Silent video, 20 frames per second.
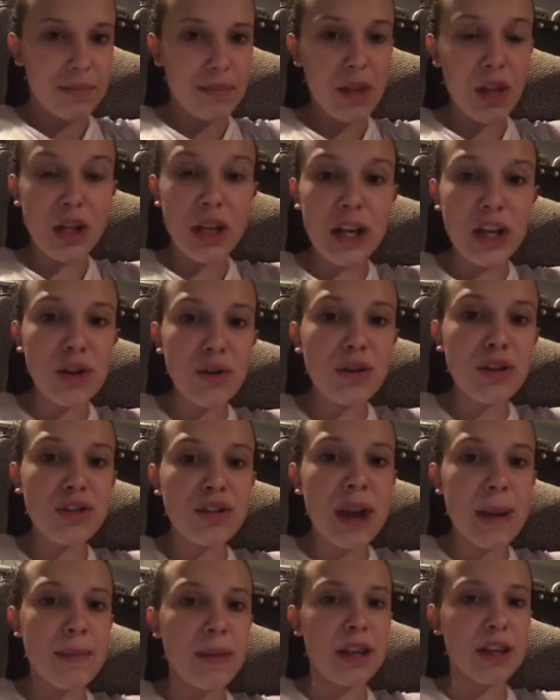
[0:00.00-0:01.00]
Like you could
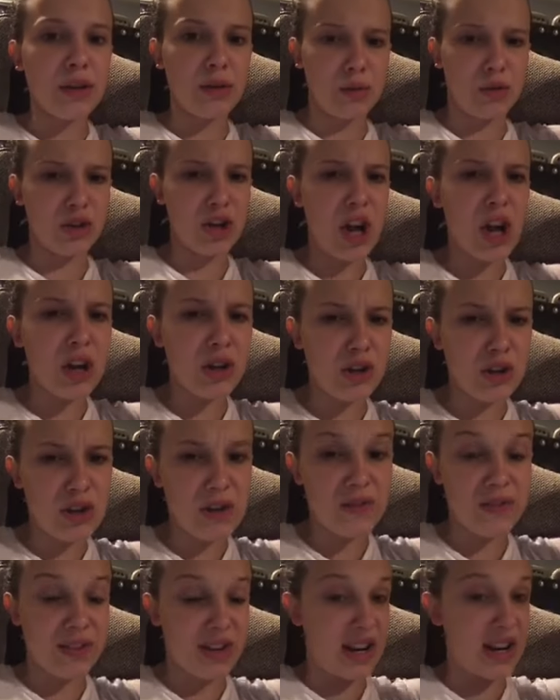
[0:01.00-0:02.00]
grab like your charger
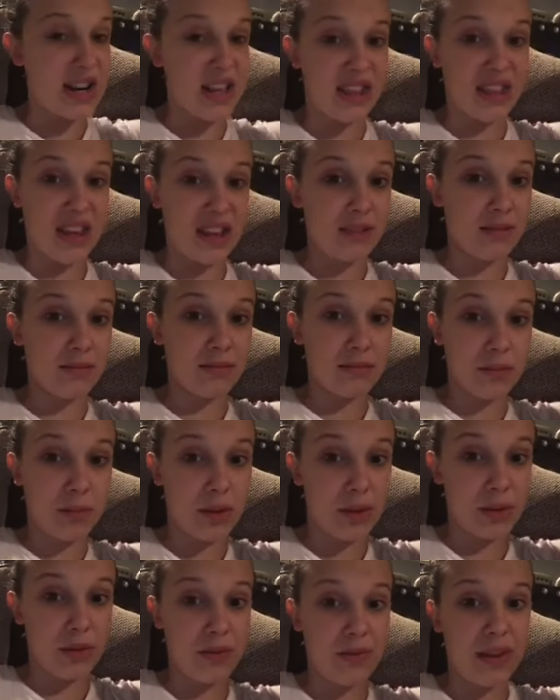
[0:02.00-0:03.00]
for anything with
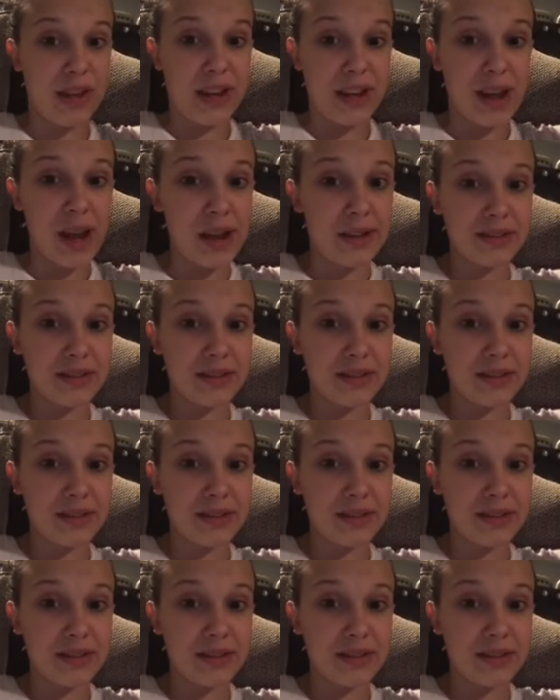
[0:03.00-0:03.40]
your feet.